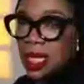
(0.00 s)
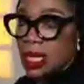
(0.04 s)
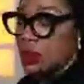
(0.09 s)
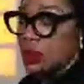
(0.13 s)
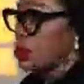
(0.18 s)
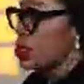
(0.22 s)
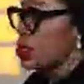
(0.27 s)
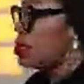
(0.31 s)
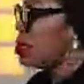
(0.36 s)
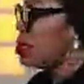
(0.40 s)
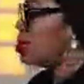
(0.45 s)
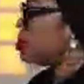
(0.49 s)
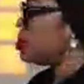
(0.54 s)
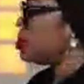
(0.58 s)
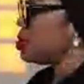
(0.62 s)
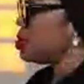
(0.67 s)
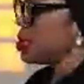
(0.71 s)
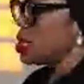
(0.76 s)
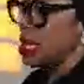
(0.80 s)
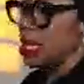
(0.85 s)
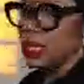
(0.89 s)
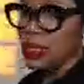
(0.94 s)
My name is
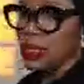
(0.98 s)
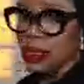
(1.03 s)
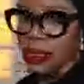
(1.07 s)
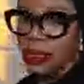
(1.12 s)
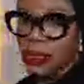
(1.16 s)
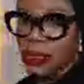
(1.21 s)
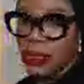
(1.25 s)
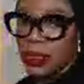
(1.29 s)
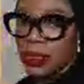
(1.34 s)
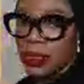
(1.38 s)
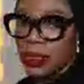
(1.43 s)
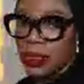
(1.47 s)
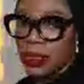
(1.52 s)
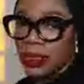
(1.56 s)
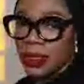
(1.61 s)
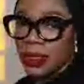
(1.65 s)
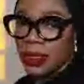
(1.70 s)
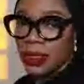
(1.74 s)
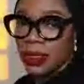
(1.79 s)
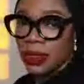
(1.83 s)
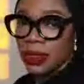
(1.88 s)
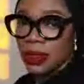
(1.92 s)
Dr.
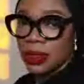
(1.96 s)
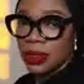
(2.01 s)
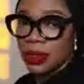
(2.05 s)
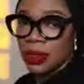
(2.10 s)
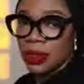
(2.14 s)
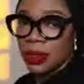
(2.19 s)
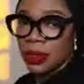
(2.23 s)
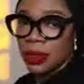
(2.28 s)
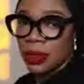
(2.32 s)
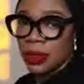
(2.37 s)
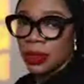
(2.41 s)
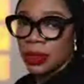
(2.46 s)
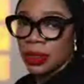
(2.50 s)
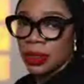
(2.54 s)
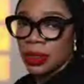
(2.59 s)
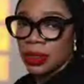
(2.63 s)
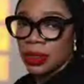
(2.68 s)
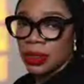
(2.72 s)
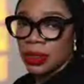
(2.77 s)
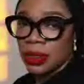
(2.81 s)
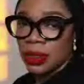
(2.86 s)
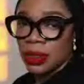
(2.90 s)
Chandus.
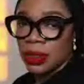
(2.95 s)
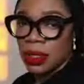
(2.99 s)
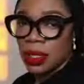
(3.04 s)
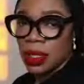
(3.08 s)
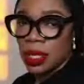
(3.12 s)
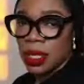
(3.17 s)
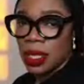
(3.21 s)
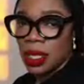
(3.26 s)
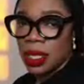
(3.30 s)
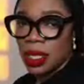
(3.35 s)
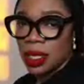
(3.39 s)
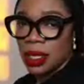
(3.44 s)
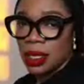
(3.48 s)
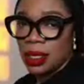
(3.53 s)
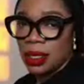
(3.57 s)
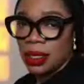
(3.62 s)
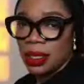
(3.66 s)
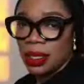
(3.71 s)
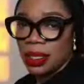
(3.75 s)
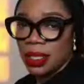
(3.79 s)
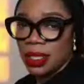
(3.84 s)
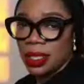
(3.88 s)
Yeah,
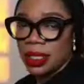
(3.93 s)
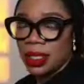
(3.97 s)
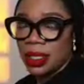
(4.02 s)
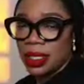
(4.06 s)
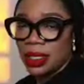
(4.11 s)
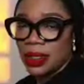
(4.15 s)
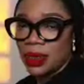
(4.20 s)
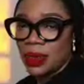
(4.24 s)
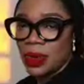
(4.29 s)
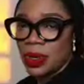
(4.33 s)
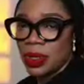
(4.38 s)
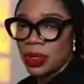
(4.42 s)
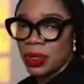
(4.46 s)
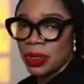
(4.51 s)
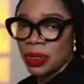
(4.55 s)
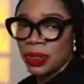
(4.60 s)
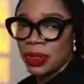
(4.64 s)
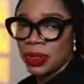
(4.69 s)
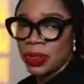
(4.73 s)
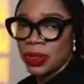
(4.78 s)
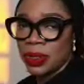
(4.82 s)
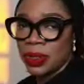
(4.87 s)
I think this
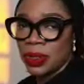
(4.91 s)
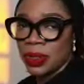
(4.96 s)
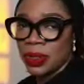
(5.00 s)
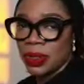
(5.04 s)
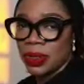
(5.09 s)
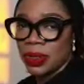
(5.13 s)
works.